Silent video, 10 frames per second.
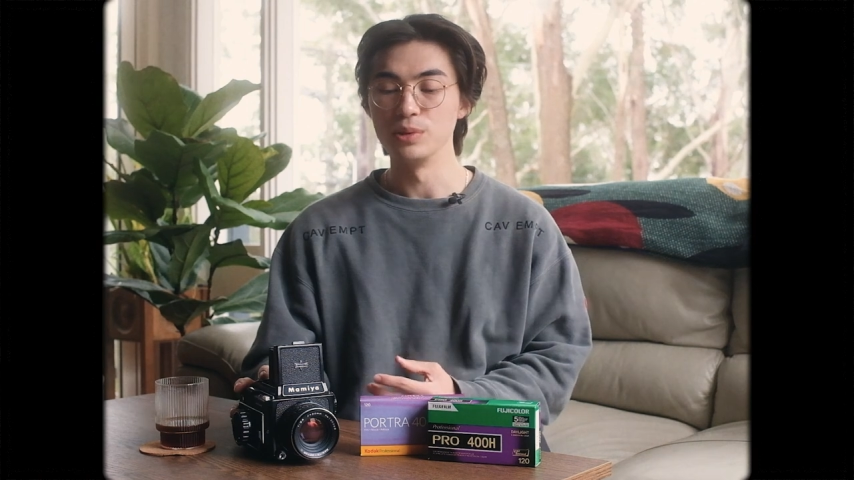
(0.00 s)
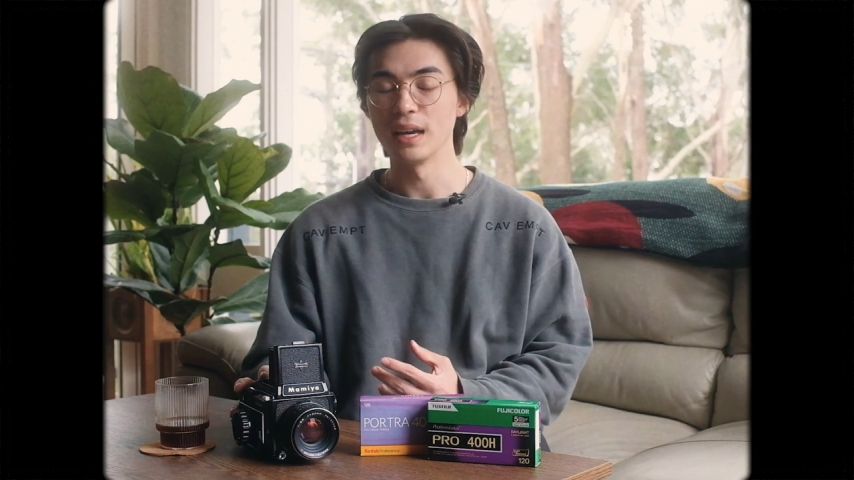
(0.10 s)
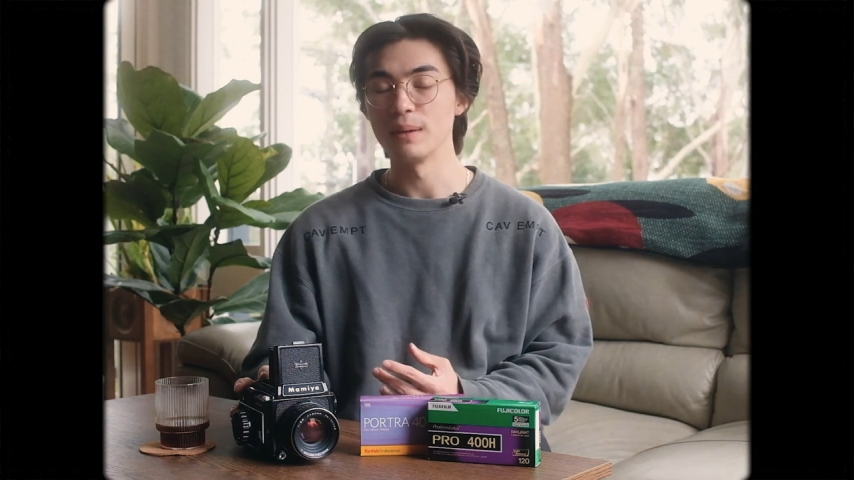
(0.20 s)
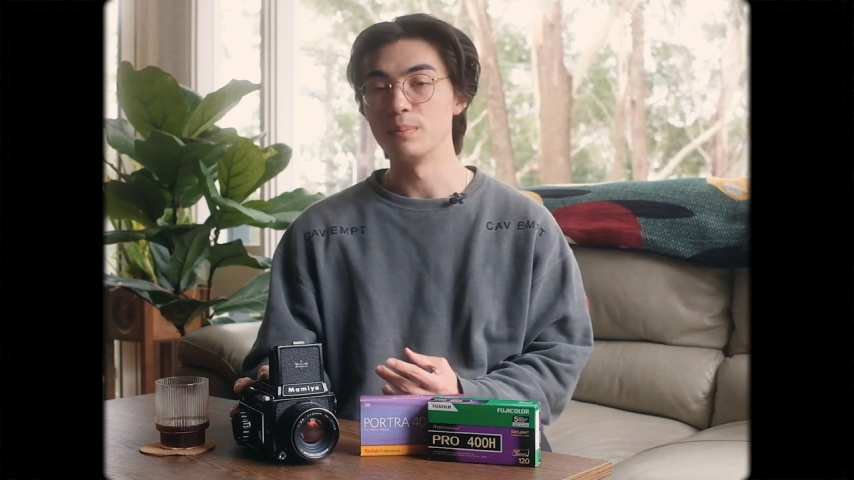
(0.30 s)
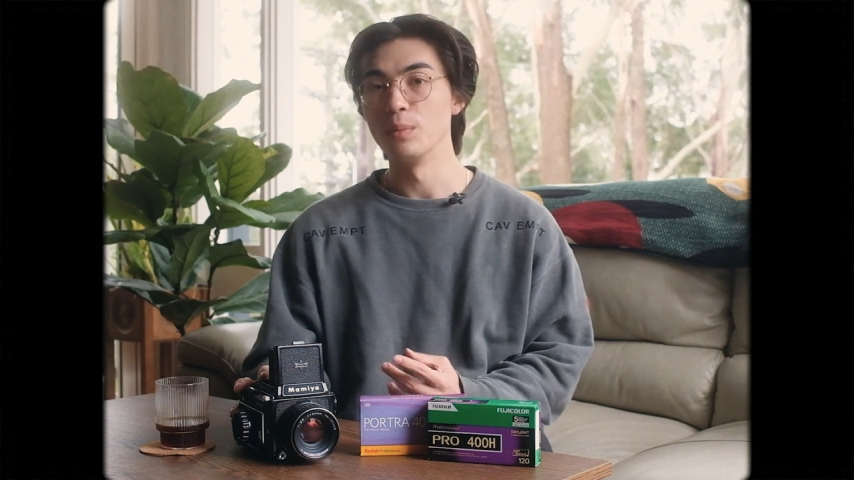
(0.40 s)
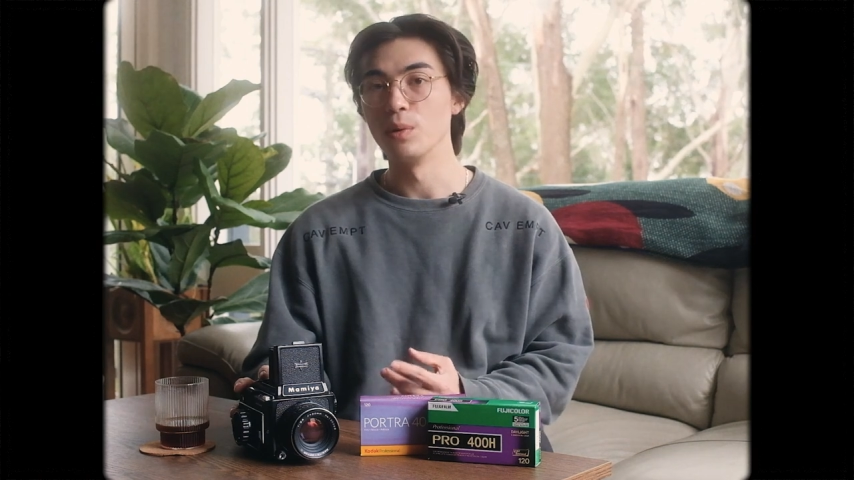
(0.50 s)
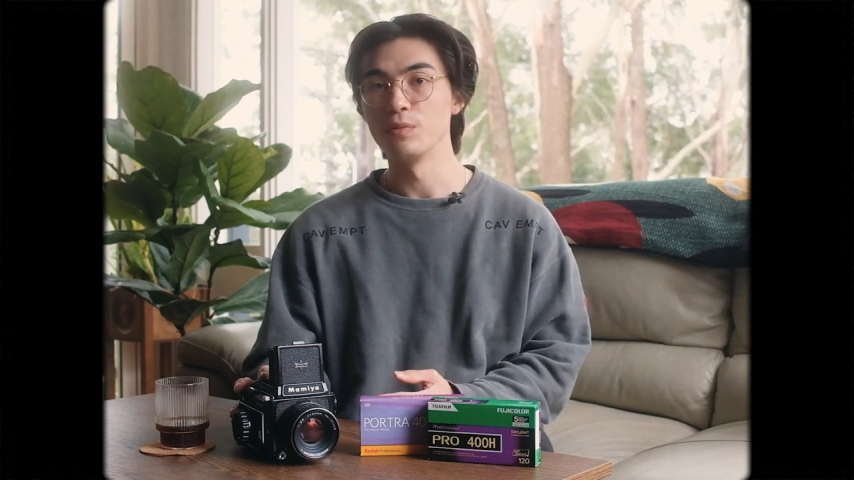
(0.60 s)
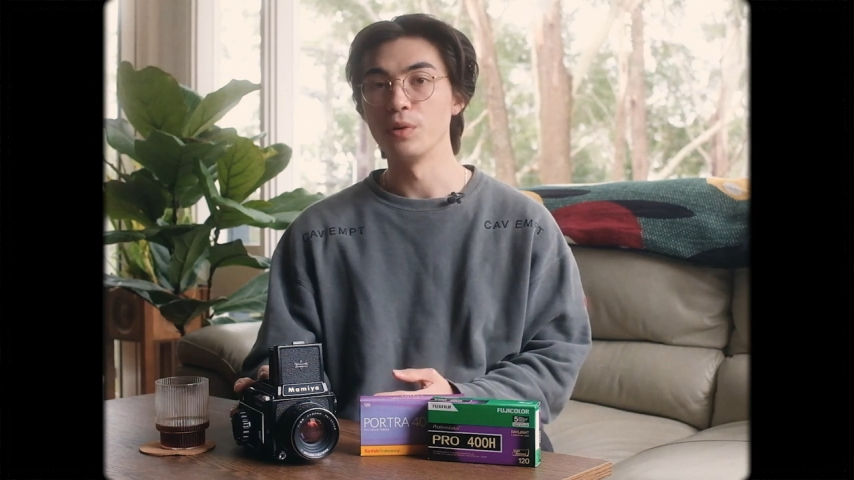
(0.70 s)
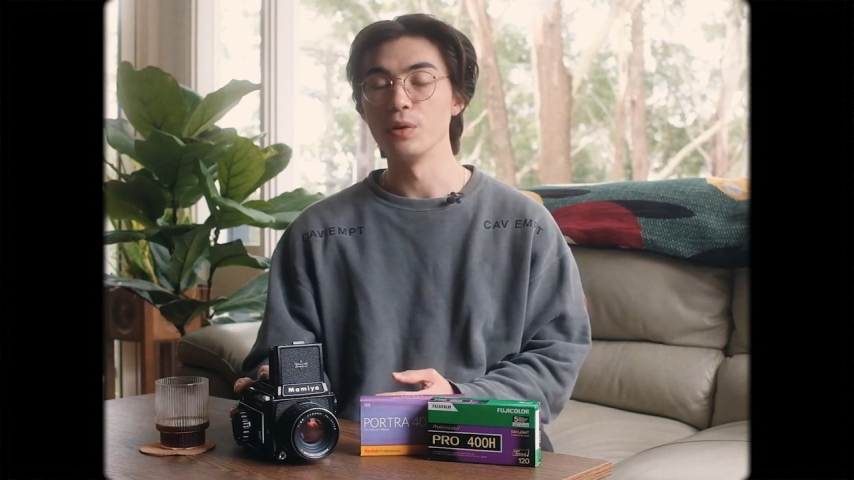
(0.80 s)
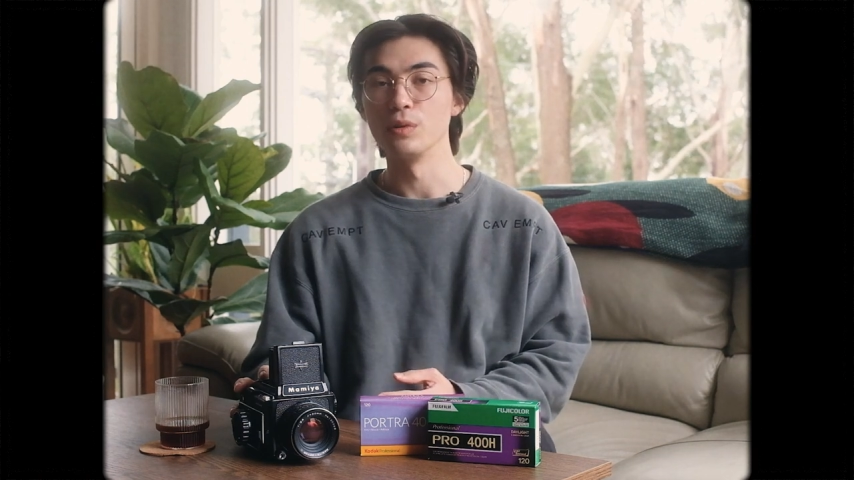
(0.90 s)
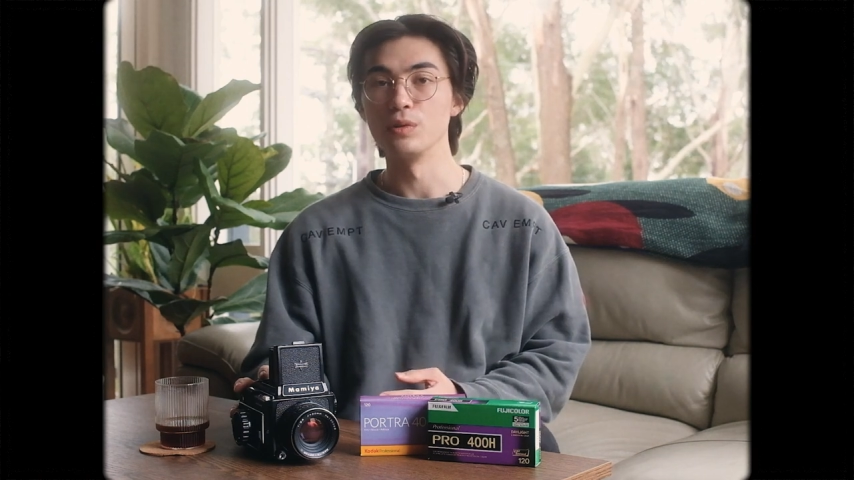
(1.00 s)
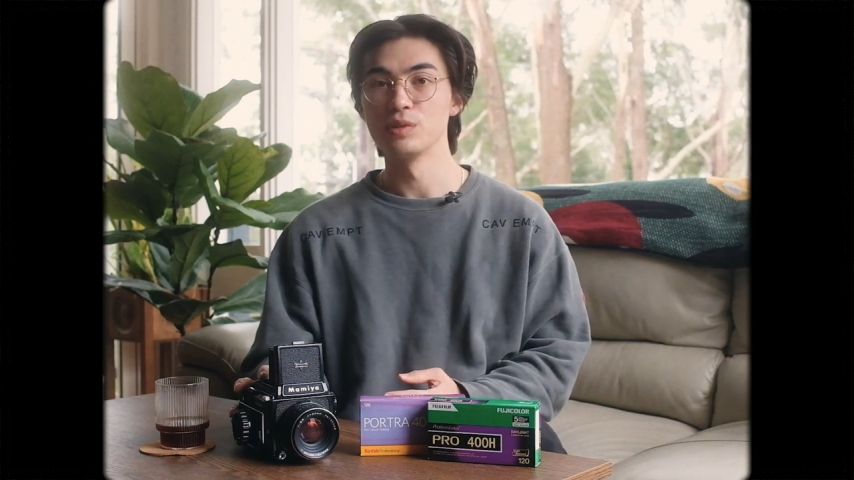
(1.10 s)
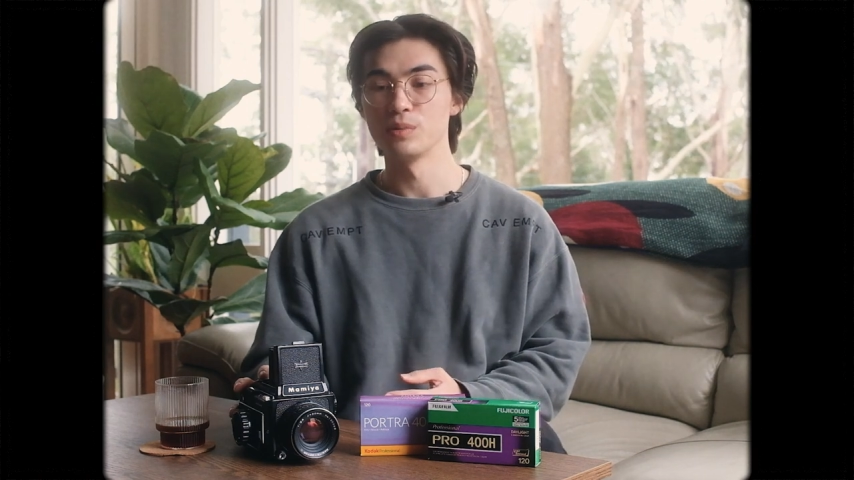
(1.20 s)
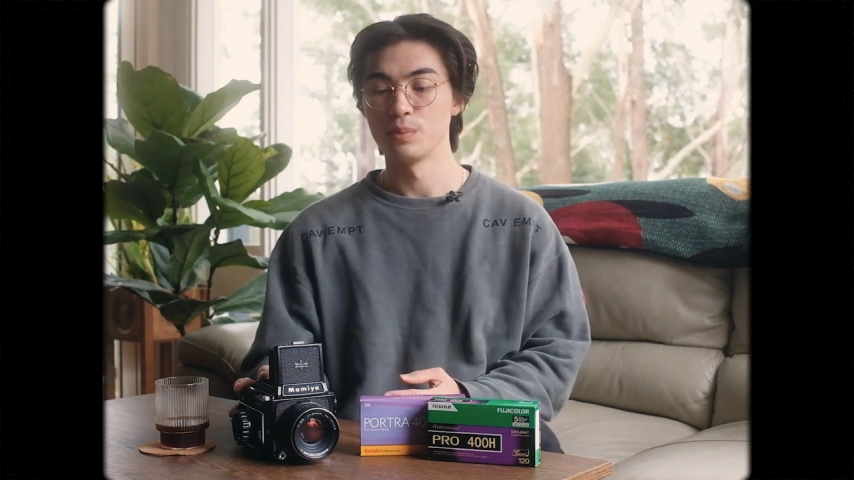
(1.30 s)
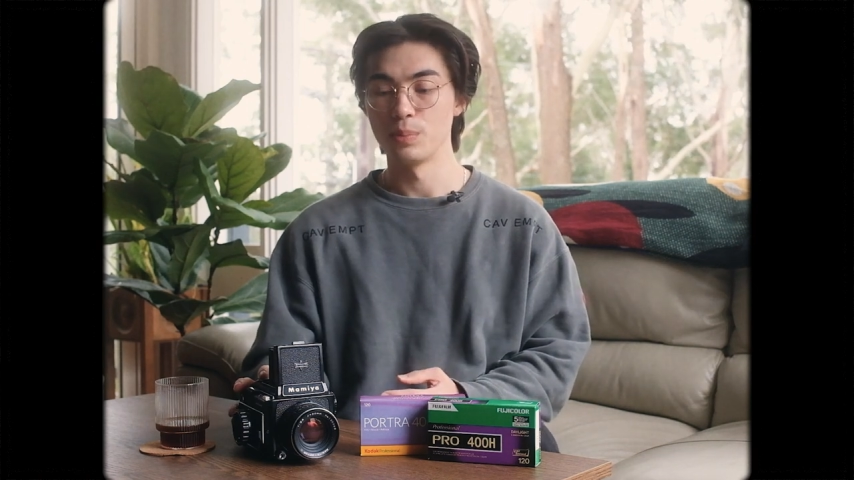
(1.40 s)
get more photos